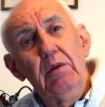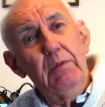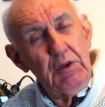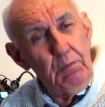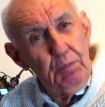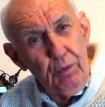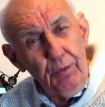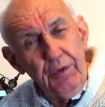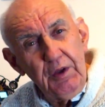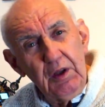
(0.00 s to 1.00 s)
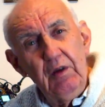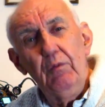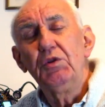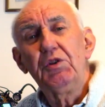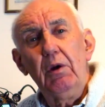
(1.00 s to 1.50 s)
Most important thing,
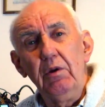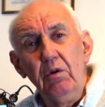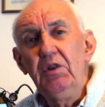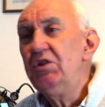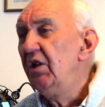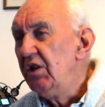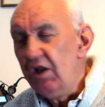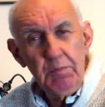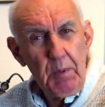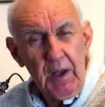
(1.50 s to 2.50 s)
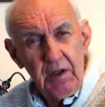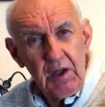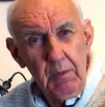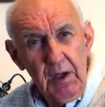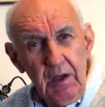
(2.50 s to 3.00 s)
what's going on is power
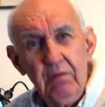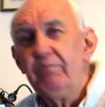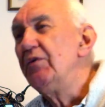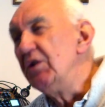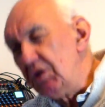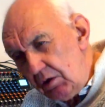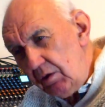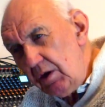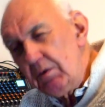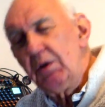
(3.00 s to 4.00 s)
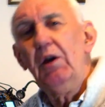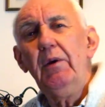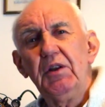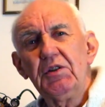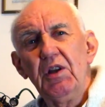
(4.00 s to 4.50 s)
coming out? Is it going up the
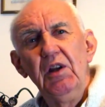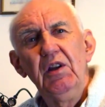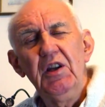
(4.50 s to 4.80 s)
coax?